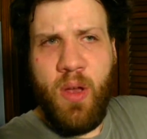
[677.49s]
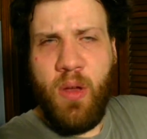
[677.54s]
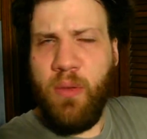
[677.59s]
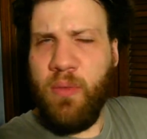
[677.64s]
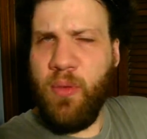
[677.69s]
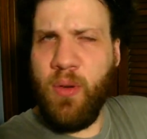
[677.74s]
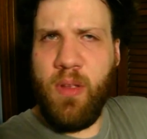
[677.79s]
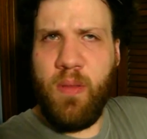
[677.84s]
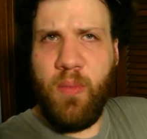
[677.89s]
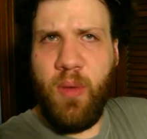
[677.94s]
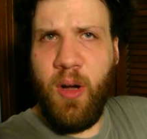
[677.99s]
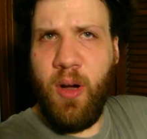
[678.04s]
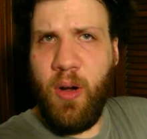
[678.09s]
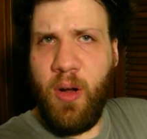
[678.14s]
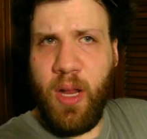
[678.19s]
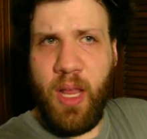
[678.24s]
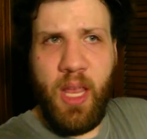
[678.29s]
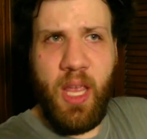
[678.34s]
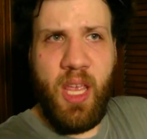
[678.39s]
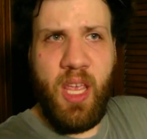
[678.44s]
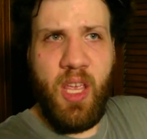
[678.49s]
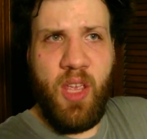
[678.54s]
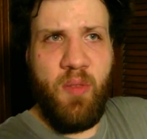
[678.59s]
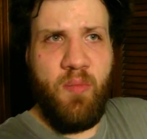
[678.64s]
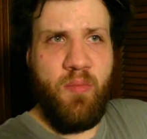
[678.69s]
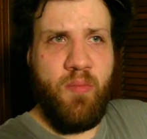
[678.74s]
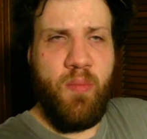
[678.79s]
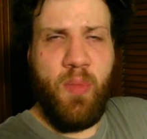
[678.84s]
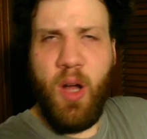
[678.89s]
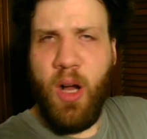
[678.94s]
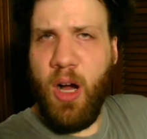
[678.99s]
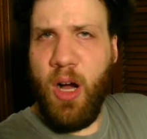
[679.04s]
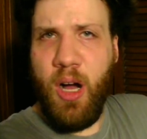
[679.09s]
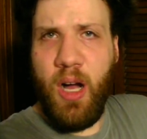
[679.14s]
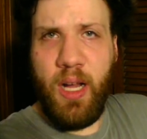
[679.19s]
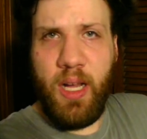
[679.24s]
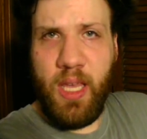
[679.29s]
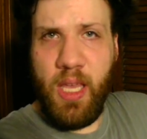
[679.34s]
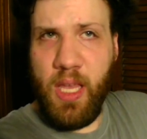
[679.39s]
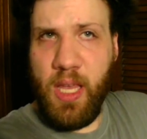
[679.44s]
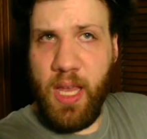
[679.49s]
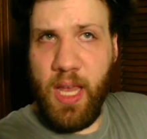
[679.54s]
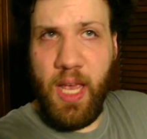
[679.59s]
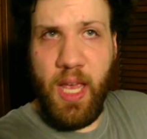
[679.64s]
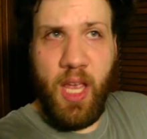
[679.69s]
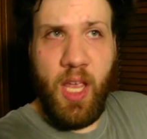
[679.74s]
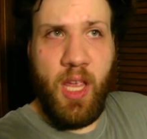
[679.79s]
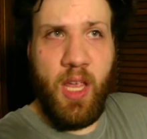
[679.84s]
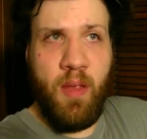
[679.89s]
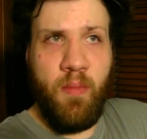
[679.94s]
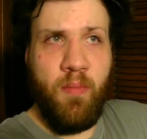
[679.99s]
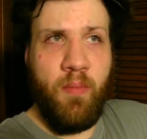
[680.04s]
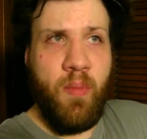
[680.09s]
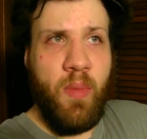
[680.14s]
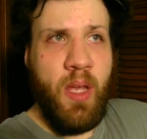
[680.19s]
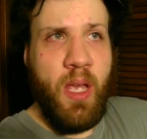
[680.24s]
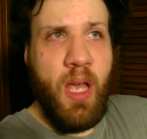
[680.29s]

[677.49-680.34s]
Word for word: football game, hockey game,